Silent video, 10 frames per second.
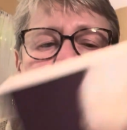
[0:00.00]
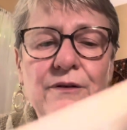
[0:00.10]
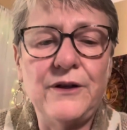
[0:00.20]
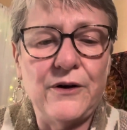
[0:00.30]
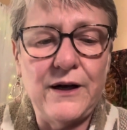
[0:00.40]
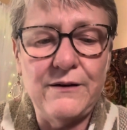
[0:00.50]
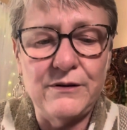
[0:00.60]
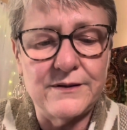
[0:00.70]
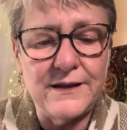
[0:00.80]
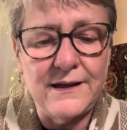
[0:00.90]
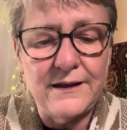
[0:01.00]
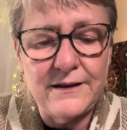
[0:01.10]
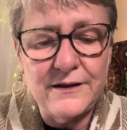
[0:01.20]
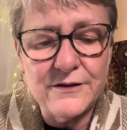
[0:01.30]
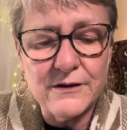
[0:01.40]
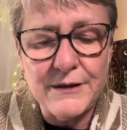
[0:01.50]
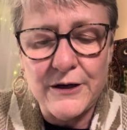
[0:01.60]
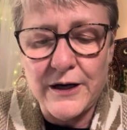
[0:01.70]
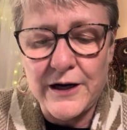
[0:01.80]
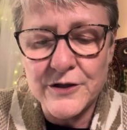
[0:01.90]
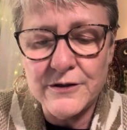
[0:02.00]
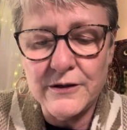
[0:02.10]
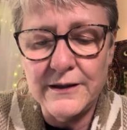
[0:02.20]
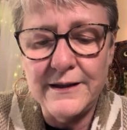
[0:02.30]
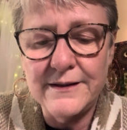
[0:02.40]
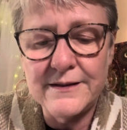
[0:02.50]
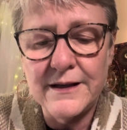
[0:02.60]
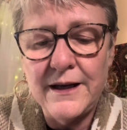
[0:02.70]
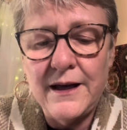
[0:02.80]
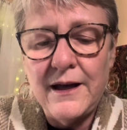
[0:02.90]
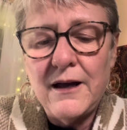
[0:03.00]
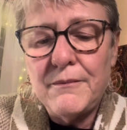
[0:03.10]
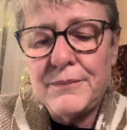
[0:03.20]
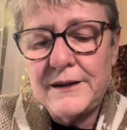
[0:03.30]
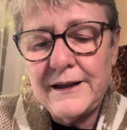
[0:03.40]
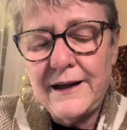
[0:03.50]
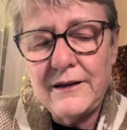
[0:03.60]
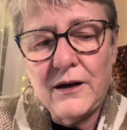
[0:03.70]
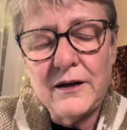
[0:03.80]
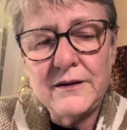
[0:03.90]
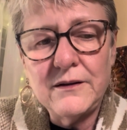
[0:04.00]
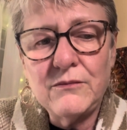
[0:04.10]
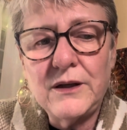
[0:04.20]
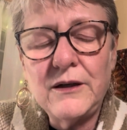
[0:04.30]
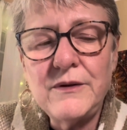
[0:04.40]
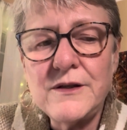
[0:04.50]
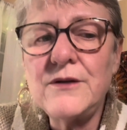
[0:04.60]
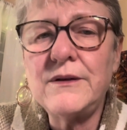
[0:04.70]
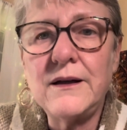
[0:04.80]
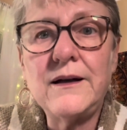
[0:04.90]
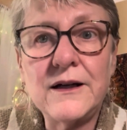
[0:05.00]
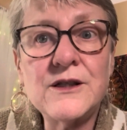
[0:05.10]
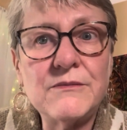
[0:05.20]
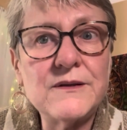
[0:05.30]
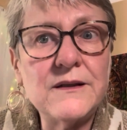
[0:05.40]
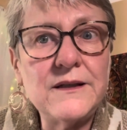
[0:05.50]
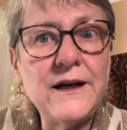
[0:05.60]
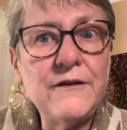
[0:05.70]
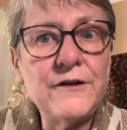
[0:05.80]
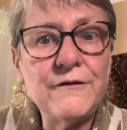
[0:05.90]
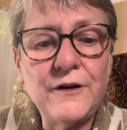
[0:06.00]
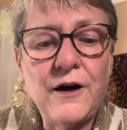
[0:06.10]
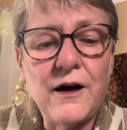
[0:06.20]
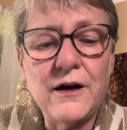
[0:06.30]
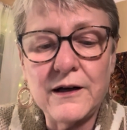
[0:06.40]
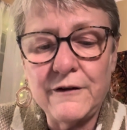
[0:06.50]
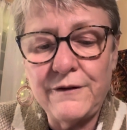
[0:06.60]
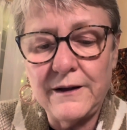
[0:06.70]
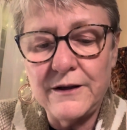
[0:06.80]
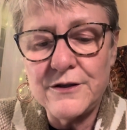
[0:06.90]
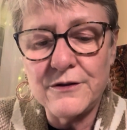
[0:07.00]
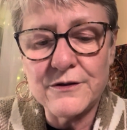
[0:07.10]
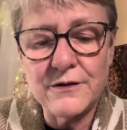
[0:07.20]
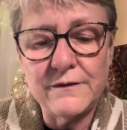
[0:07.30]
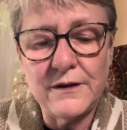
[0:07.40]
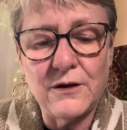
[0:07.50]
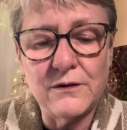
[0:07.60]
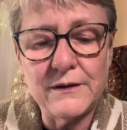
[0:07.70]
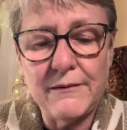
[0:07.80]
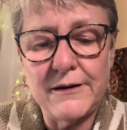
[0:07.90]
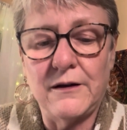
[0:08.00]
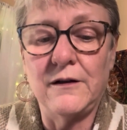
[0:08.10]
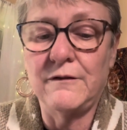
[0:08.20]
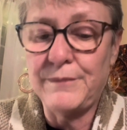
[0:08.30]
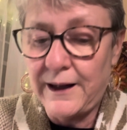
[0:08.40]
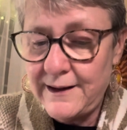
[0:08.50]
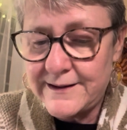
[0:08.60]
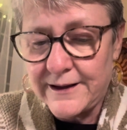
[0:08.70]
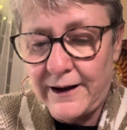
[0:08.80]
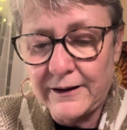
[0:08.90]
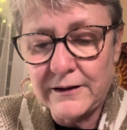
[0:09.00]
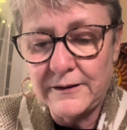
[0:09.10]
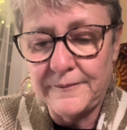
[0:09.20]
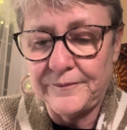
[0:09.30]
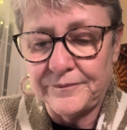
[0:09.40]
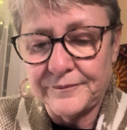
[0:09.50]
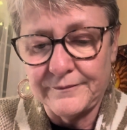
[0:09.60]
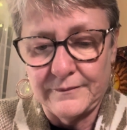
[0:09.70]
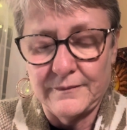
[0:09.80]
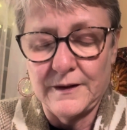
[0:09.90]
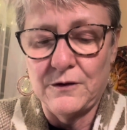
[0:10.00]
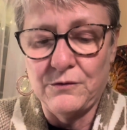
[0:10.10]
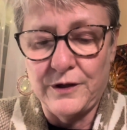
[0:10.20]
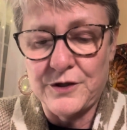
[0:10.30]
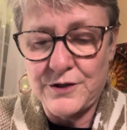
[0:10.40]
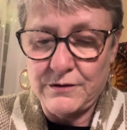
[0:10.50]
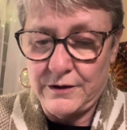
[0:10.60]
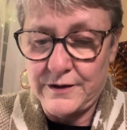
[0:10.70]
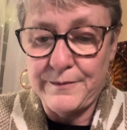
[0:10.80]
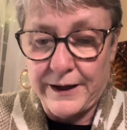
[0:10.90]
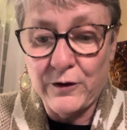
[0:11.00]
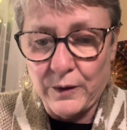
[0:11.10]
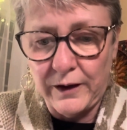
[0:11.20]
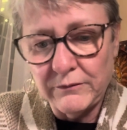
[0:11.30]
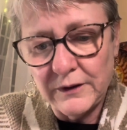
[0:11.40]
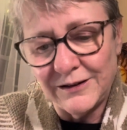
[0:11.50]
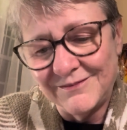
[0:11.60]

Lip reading: even though I was saying in Instagram how harsh it all is, but then when I was doing, actually was the day of the vlog, I fell into sort of a whole rabbit hole of Balzac, which is a better one.